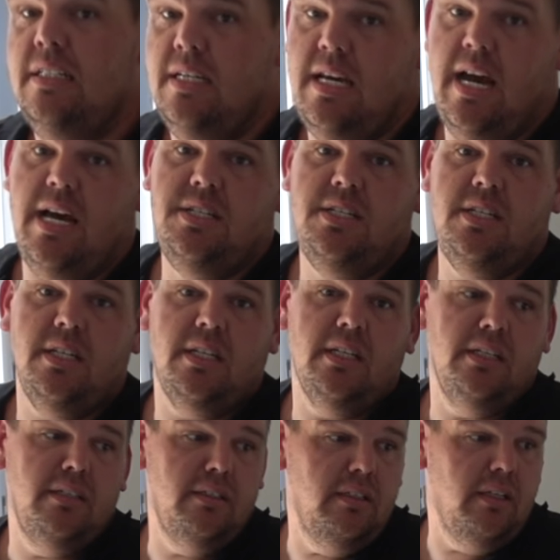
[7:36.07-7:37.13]
as you
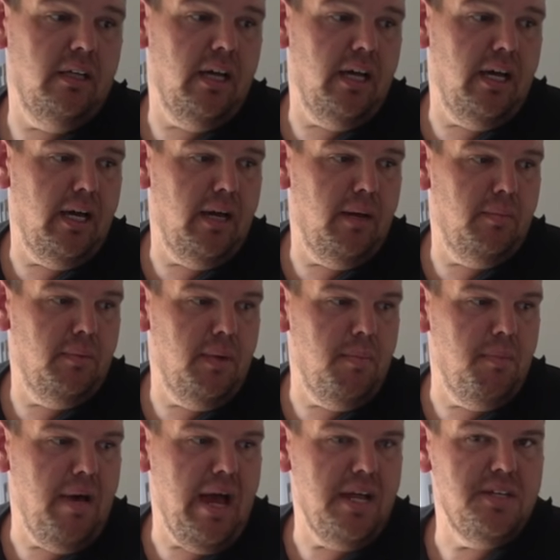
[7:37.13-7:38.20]
can
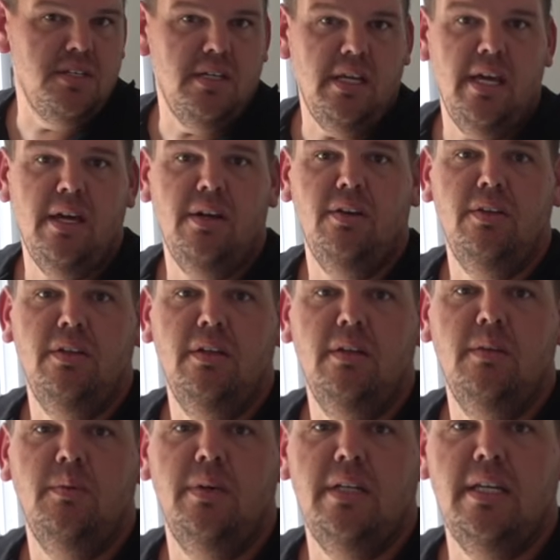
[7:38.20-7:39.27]
imagine, out on
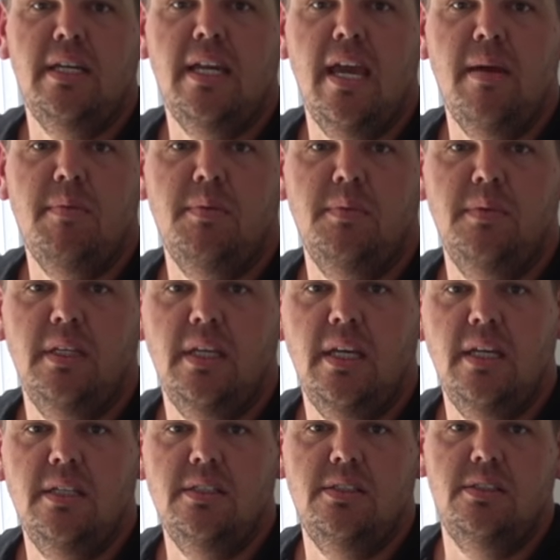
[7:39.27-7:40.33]
when you're camping with the
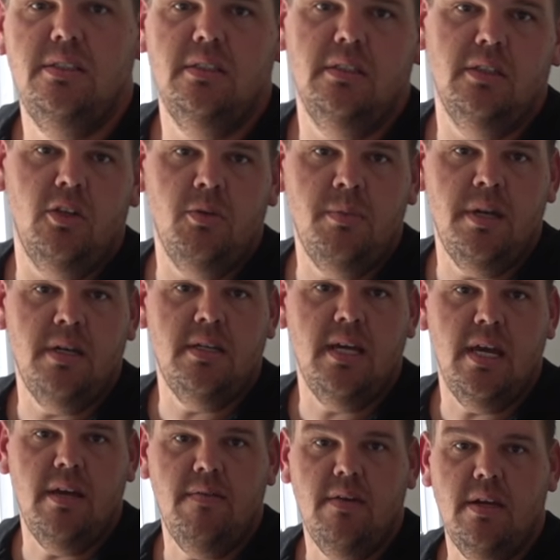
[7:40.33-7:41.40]
kids. A little bit of
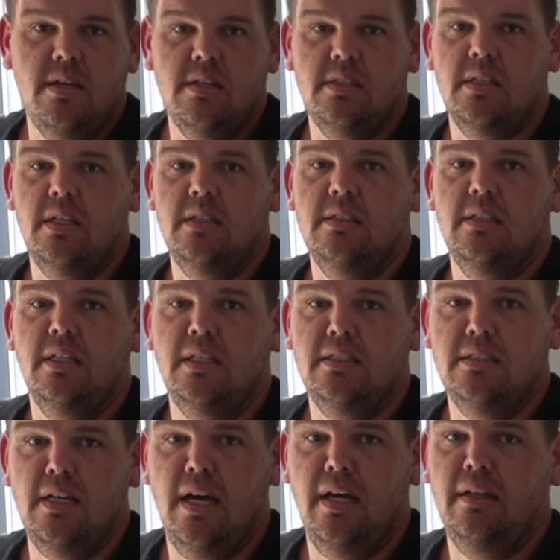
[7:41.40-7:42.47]
TV just gets things
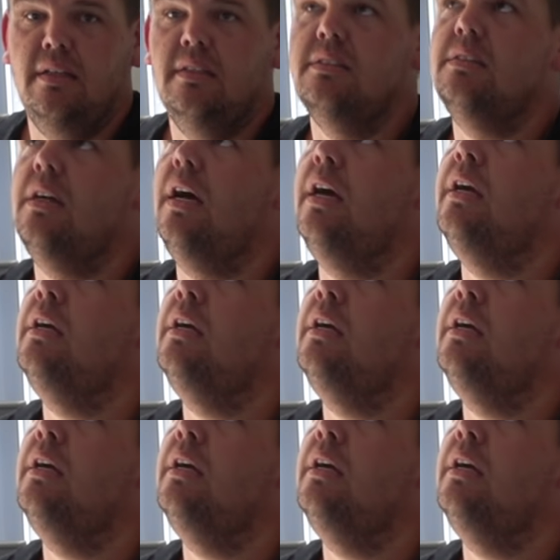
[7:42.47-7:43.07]
done. So